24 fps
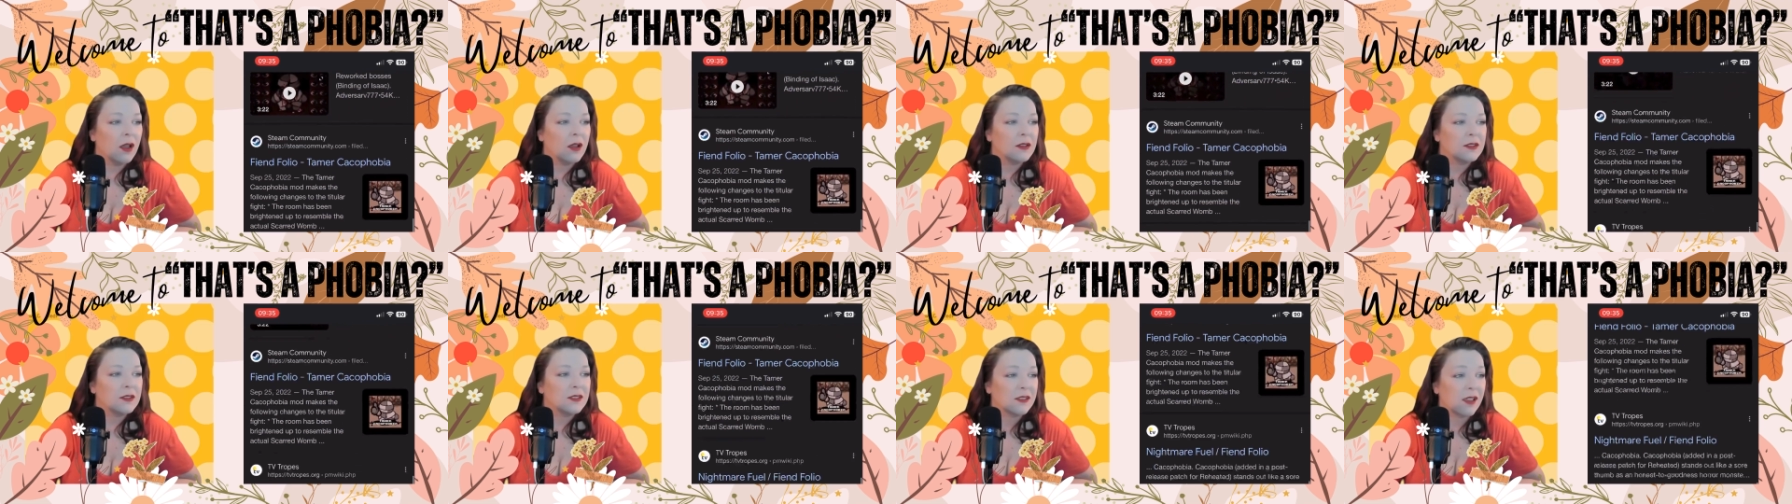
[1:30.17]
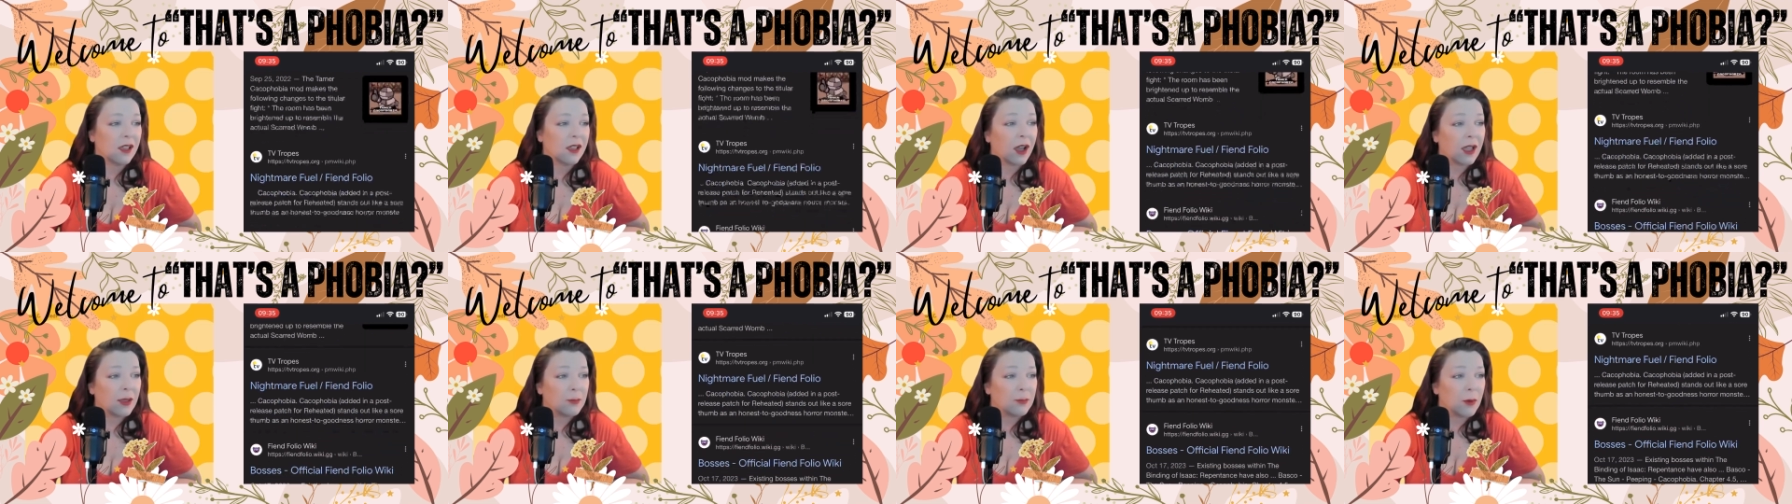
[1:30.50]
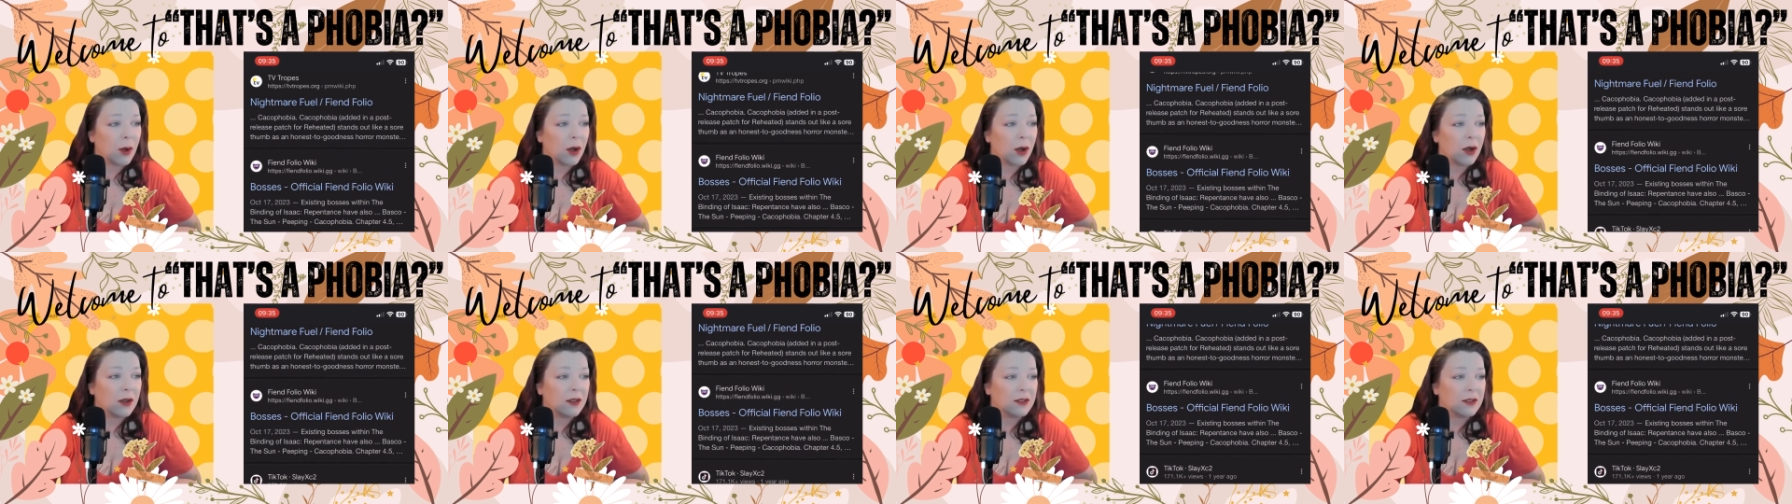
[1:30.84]
Sky
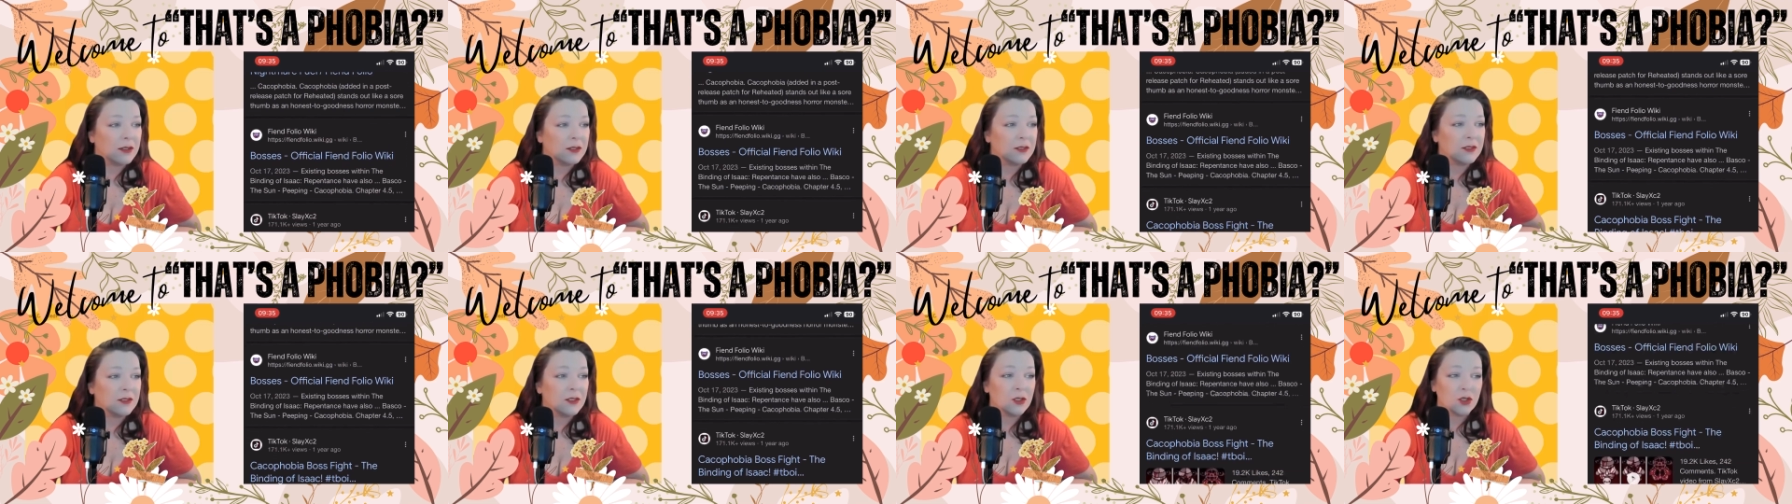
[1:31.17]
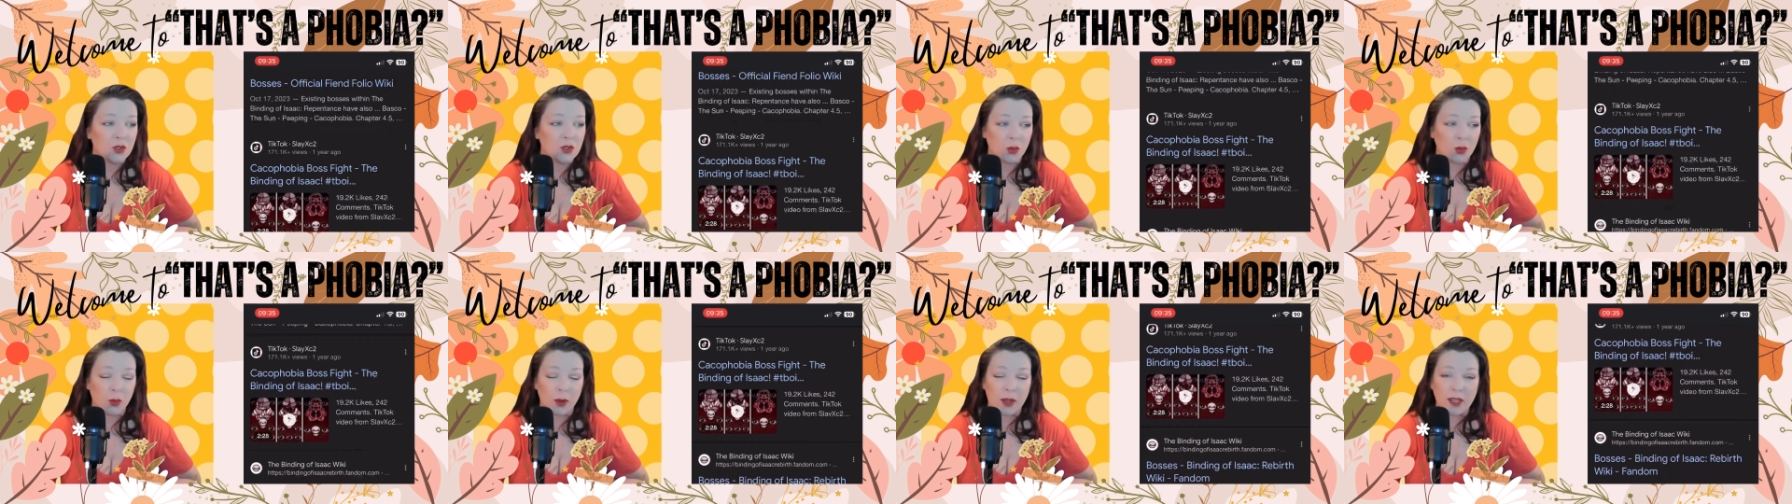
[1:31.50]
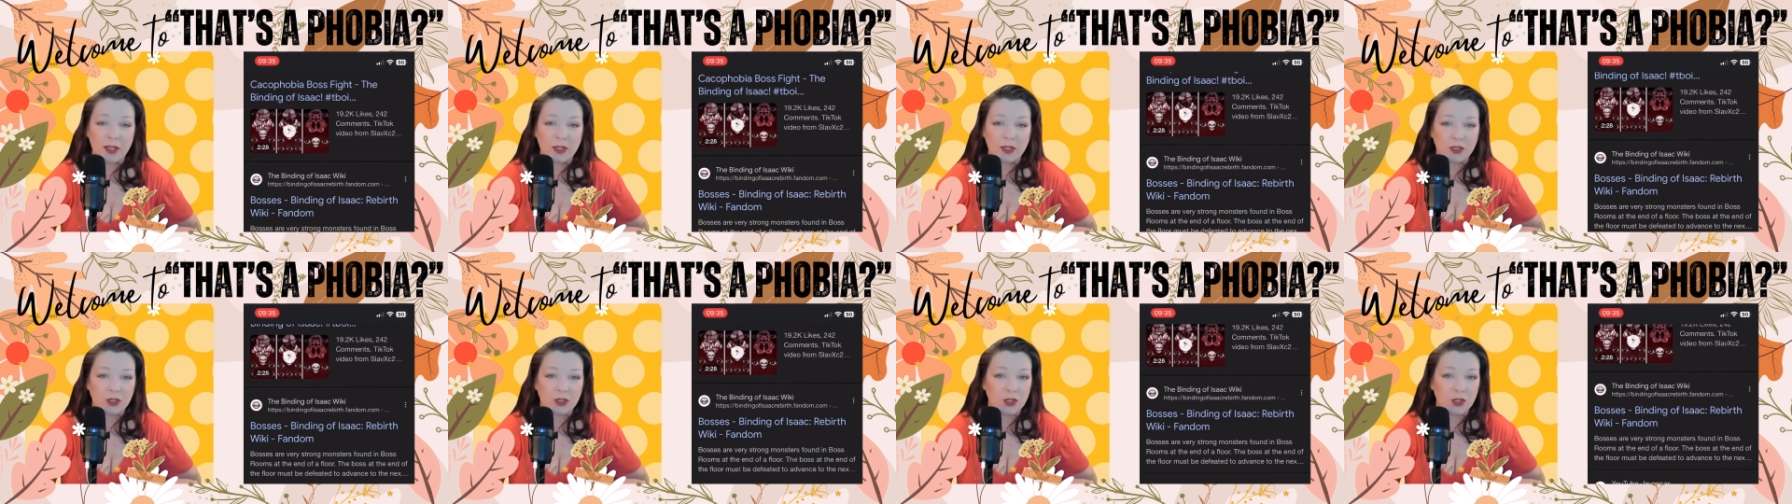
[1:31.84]
Mods,
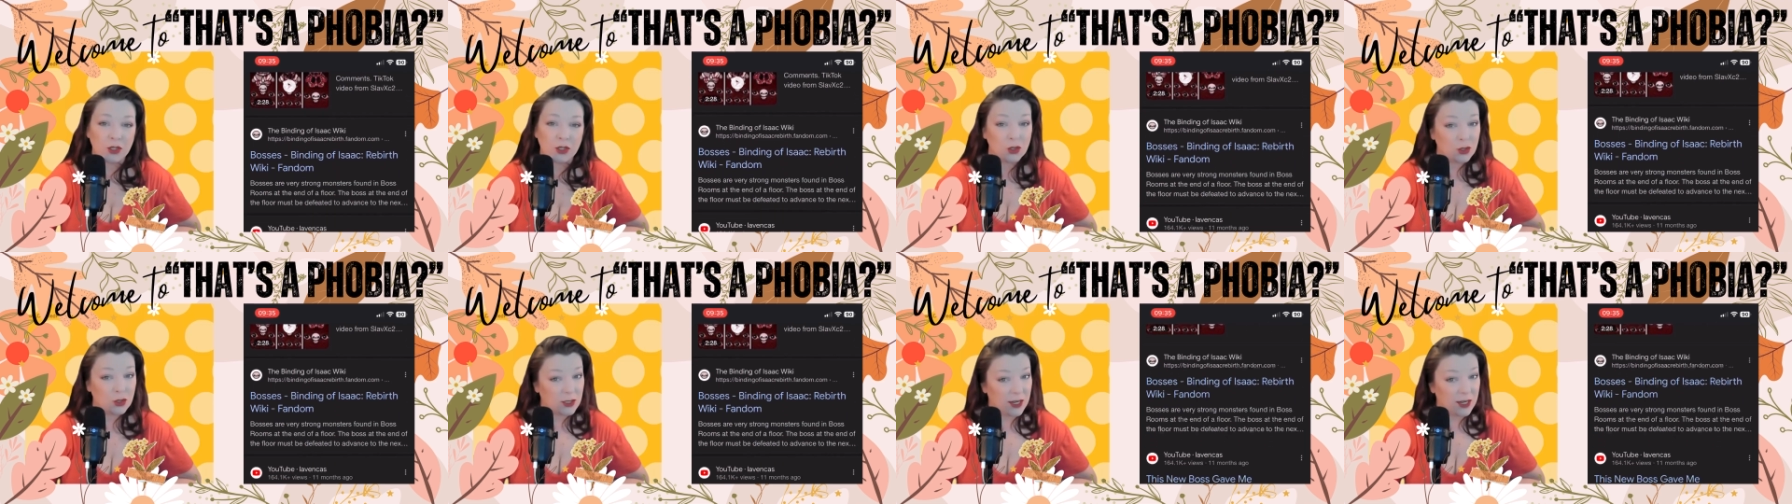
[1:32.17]
Twitch,